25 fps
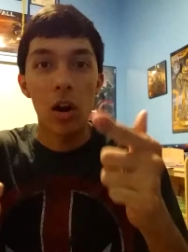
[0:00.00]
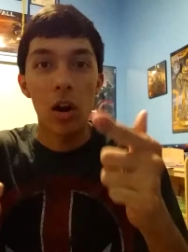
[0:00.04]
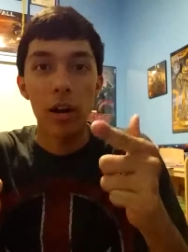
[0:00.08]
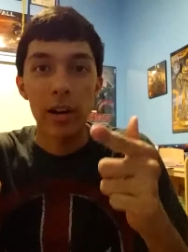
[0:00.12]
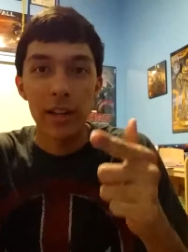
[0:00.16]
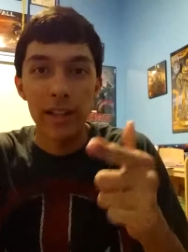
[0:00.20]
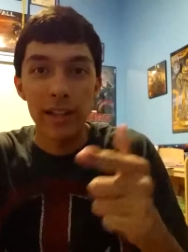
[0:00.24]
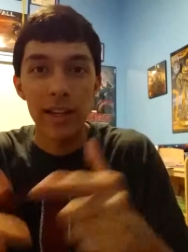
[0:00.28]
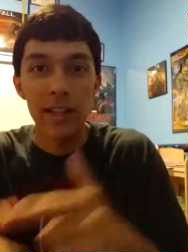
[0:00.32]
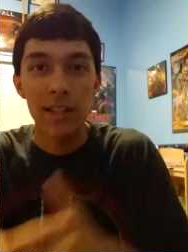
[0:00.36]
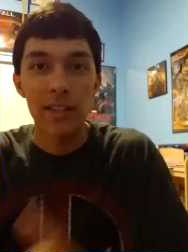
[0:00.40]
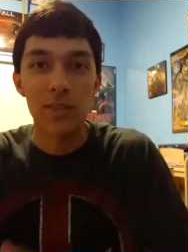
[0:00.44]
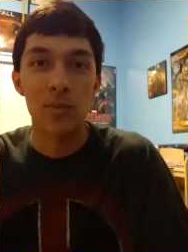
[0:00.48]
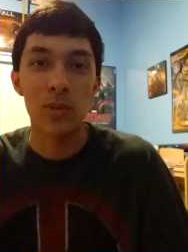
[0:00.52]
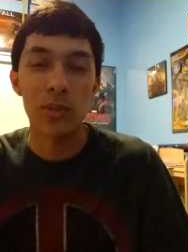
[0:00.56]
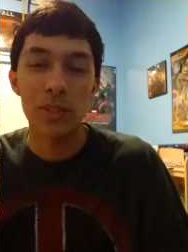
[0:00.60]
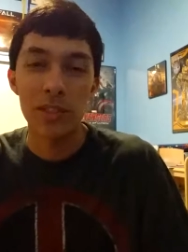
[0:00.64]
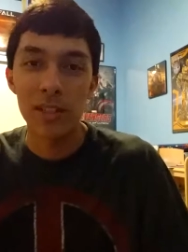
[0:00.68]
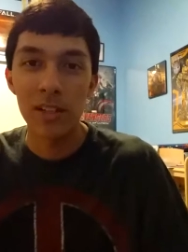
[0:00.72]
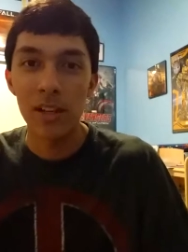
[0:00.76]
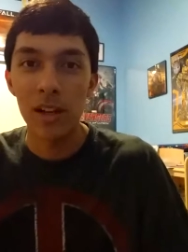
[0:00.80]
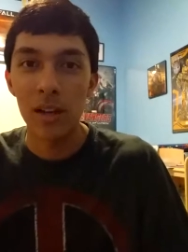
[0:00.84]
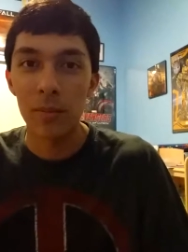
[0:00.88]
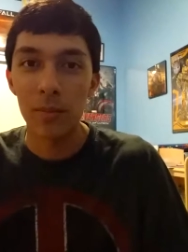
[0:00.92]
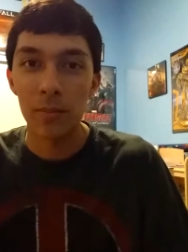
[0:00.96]
Alright guys,
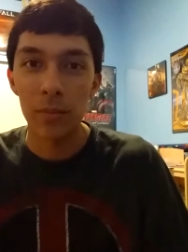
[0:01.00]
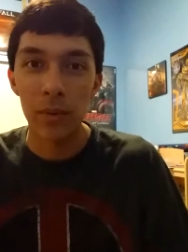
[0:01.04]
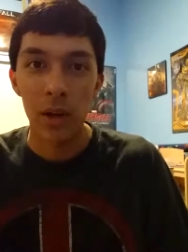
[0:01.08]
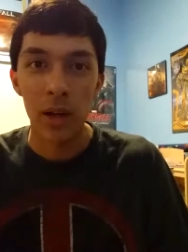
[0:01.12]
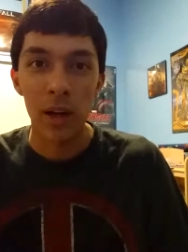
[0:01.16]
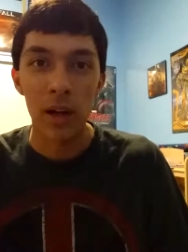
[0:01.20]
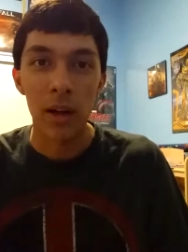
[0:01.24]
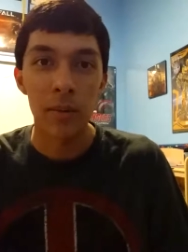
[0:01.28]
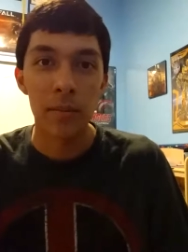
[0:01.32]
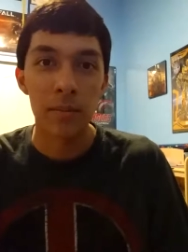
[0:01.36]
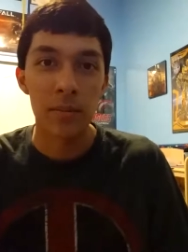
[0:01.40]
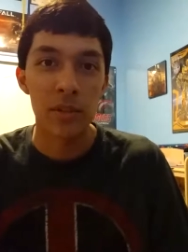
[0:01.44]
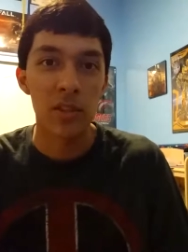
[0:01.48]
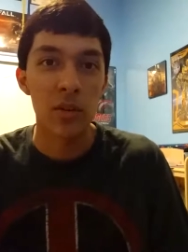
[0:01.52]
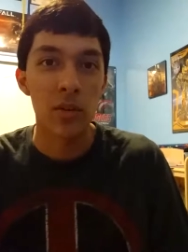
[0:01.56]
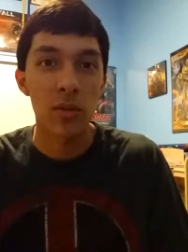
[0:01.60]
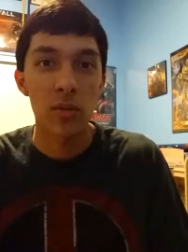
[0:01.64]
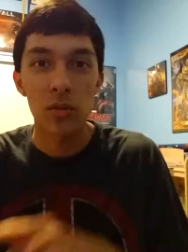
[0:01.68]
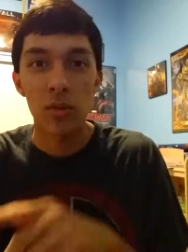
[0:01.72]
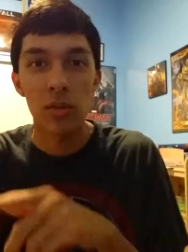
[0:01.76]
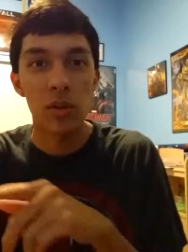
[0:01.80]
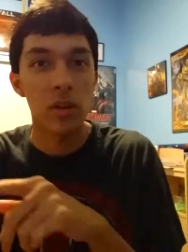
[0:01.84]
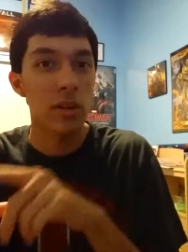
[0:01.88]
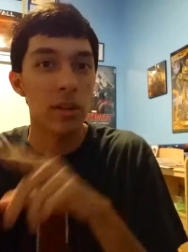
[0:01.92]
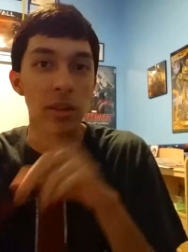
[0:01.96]
what's up?
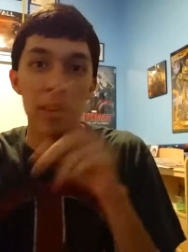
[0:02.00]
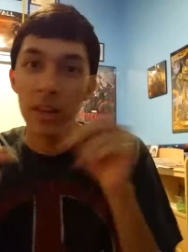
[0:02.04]
The